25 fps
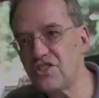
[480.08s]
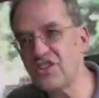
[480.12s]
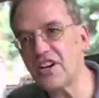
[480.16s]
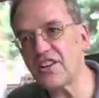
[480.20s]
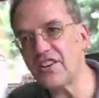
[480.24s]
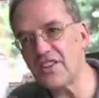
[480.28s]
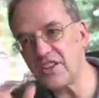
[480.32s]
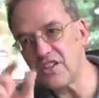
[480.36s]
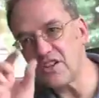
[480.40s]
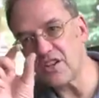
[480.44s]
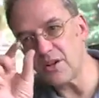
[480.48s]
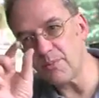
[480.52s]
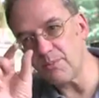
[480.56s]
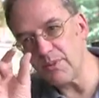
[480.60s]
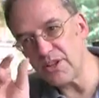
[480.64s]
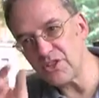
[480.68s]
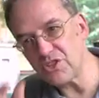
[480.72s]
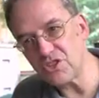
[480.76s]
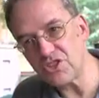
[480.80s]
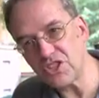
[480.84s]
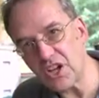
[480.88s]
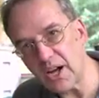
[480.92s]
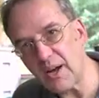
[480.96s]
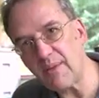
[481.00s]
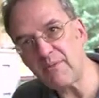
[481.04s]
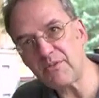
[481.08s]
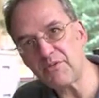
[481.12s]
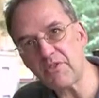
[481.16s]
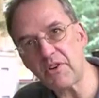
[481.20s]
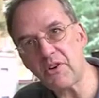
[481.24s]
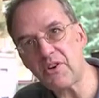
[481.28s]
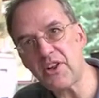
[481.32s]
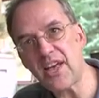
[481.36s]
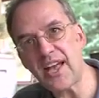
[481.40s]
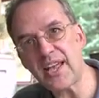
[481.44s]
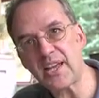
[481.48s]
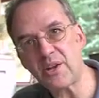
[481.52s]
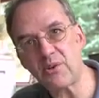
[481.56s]
each other. You can measure times
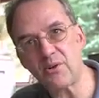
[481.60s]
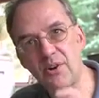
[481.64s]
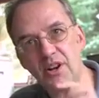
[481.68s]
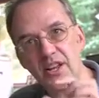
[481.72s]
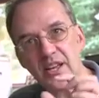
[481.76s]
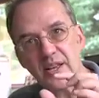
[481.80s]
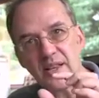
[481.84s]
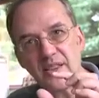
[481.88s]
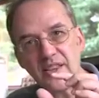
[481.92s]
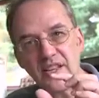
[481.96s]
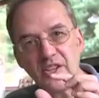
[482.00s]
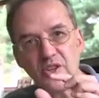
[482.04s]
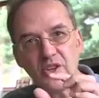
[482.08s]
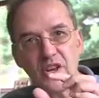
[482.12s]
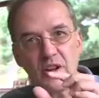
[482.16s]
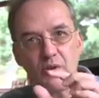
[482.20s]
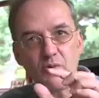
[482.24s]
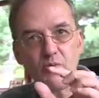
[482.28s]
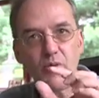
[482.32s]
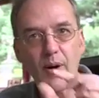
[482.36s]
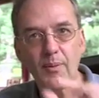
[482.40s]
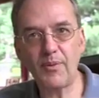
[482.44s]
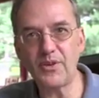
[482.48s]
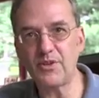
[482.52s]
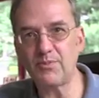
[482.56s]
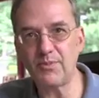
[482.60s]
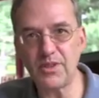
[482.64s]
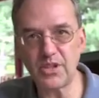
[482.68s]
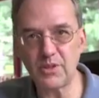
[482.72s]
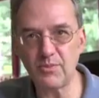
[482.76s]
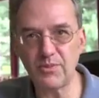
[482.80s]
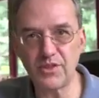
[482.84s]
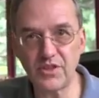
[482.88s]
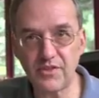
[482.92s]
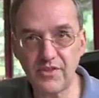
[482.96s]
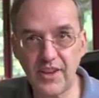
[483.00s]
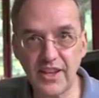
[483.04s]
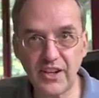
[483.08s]
very accurately, and then you get rubbish
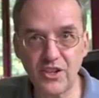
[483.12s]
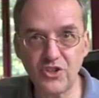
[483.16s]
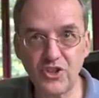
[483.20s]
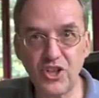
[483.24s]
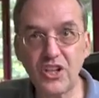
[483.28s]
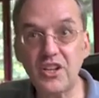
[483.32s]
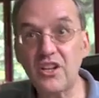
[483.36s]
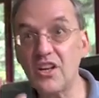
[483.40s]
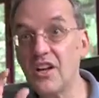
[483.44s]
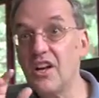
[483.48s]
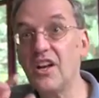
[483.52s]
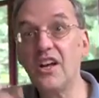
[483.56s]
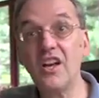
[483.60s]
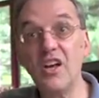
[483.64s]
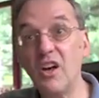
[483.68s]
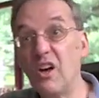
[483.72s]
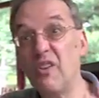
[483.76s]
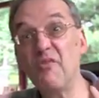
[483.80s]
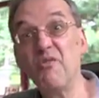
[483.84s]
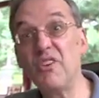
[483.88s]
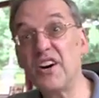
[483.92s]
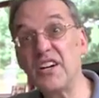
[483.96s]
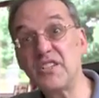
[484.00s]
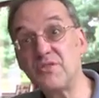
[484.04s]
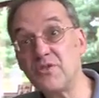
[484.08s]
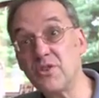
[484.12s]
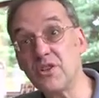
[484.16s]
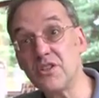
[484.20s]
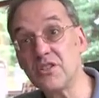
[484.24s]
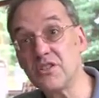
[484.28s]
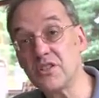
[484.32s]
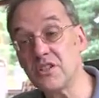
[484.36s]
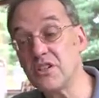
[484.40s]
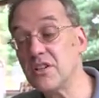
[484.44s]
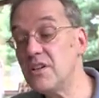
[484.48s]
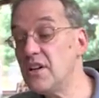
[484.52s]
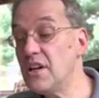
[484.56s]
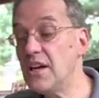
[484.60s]
measurements of energy, and vice
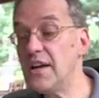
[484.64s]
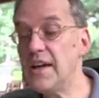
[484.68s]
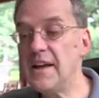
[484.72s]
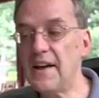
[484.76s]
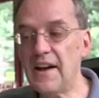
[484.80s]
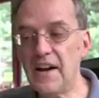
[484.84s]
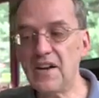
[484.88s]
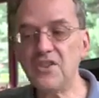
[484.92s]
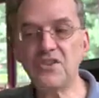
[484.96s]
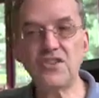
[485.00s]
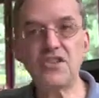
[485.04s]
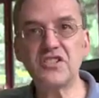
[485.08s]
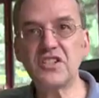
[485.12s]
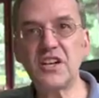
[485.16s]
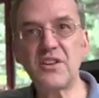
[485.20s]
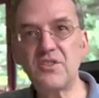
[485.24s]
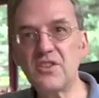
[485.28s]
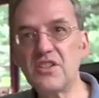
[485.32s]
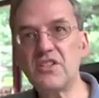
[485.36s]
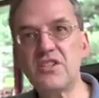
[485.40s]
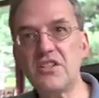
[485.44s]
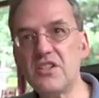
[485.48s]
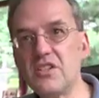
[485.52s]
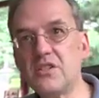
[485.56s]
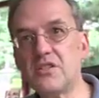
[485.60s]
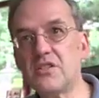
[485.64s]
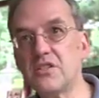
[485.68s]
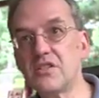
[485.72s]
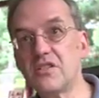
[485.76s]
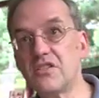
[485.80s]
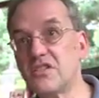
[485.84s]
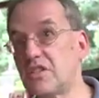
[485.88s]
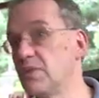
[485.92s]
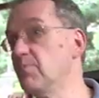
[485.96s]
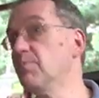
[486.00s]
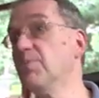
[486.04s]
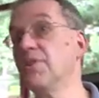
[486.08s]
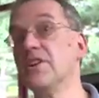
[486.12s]
versa. And it turns out this is a
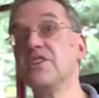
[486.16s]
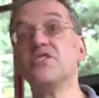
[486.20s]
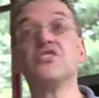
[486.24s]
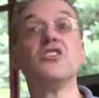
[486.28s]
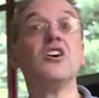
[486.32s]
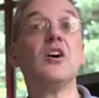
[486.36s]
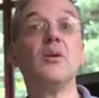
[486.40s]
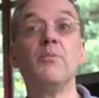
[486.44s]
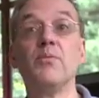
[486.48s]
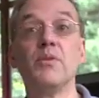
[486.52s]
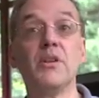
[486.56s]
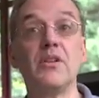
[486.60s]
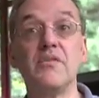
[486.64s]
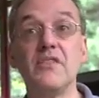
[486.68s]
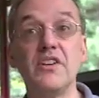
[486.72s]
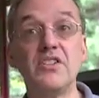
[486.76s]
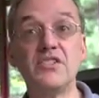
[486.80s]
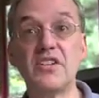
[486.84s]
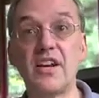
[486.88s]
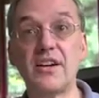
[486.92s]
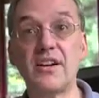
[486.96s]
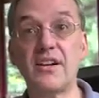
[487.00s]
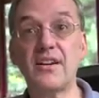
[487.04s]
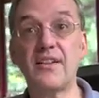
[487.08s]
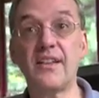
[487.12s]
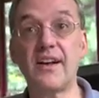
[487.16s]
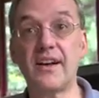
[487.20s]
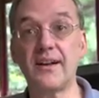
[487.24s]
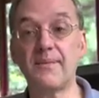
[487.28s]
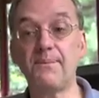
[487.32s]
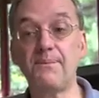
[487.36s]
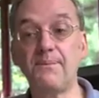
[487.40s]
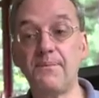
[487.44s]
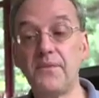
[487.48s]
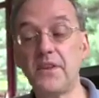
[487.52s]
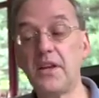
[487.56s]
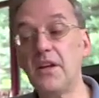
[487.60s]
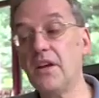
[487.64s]
simple example of exactly that.
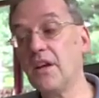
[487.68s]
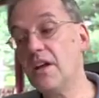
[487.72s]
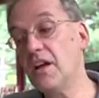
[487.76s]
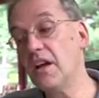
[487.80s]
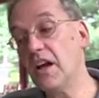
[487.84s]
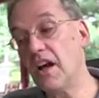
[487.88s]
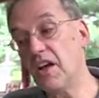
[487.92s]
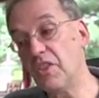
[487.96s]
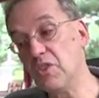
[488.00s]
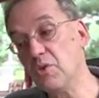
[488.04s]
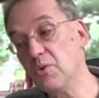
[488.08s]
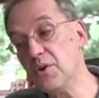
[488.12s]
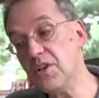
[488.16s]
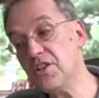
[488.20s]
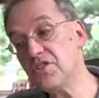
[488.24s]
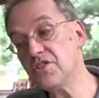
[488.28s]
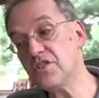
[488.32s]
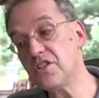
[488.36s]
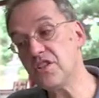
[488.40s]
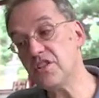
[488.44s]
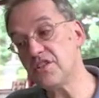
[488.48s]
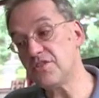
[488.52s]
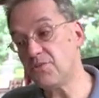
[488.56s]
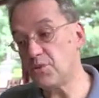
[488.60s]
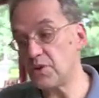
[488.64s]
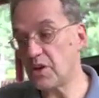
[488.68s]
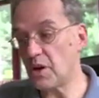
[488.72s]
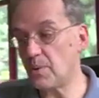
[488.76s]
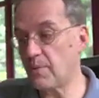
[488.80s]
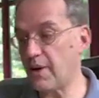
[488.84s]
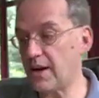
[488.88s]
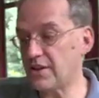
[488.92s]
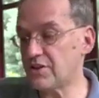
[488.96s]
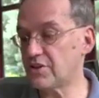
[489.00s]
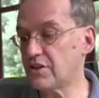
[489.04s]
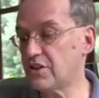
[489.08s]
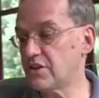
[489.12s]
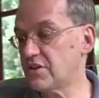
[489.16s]
And the reason is, if we go
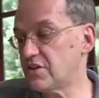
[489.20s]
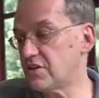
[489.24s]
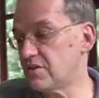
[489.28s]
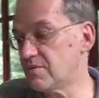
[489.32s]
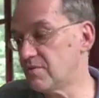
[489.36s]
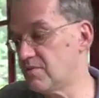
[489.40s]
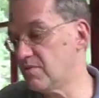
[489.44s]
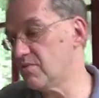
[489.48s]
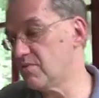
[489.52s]
back to this